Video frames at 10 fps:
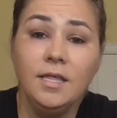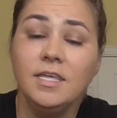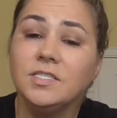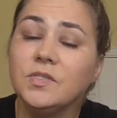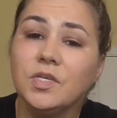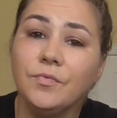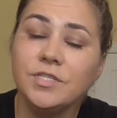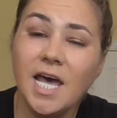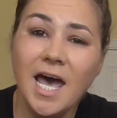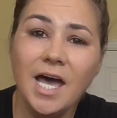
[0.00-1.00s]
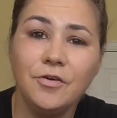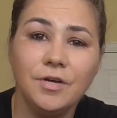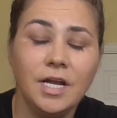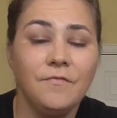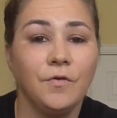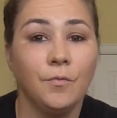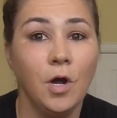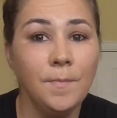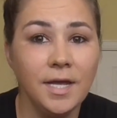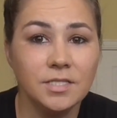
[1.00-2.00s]
This is a tag created for
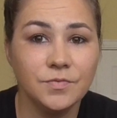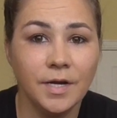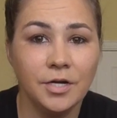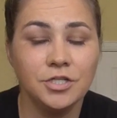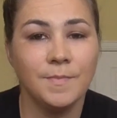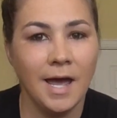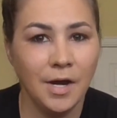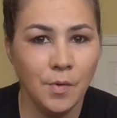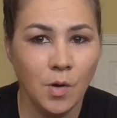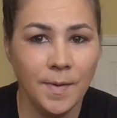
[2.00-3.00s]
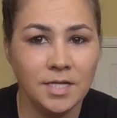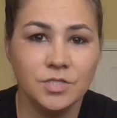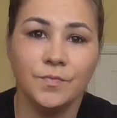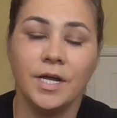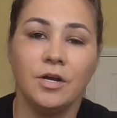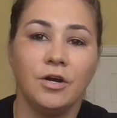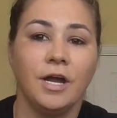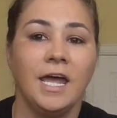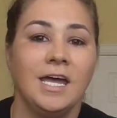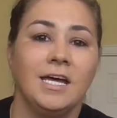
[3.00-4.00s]
romance readers by a romance
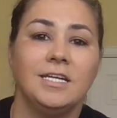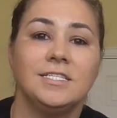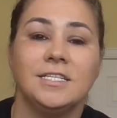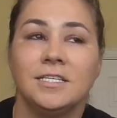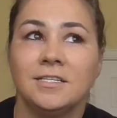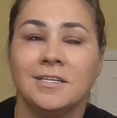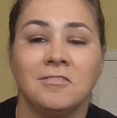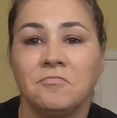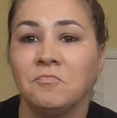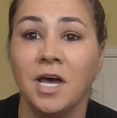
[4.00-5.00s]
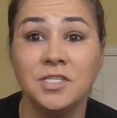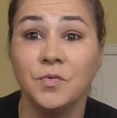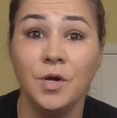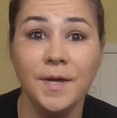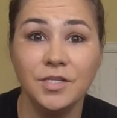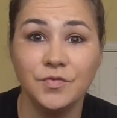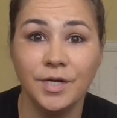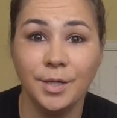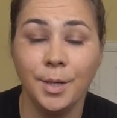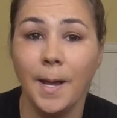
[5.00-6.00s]
reader, and as a romance
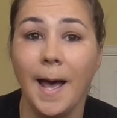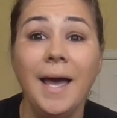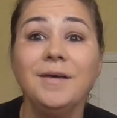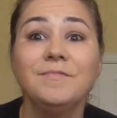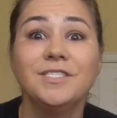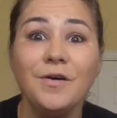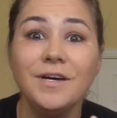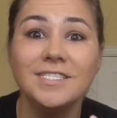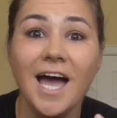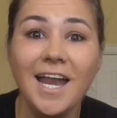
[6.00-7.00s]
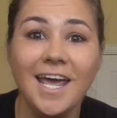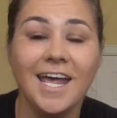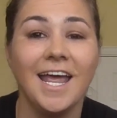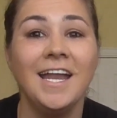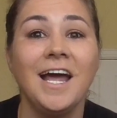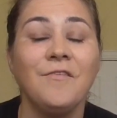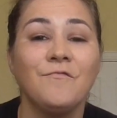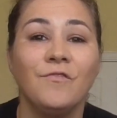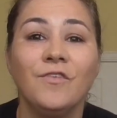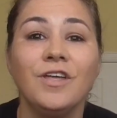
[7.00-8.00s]
reader, I am so excited, and I
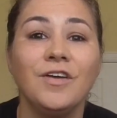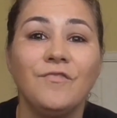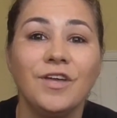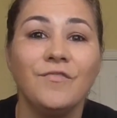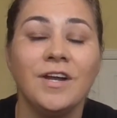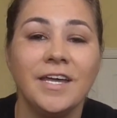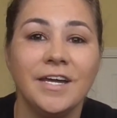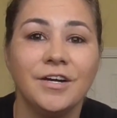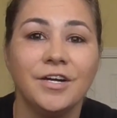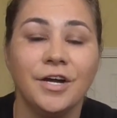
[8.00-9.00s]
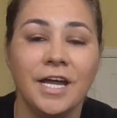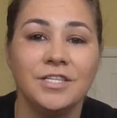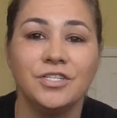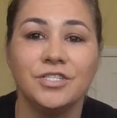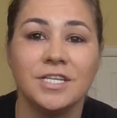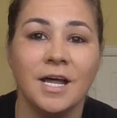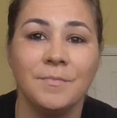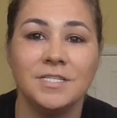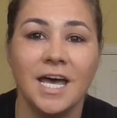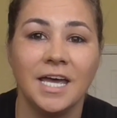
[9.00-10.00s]
really want to hear your answers, and
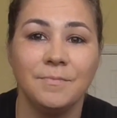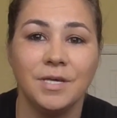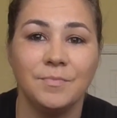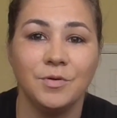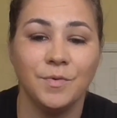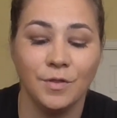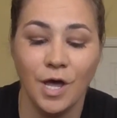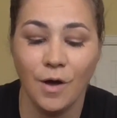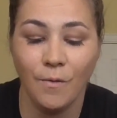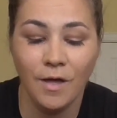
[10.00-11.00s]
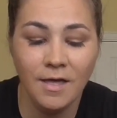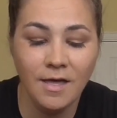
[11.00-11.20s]
I'll be tagging people below.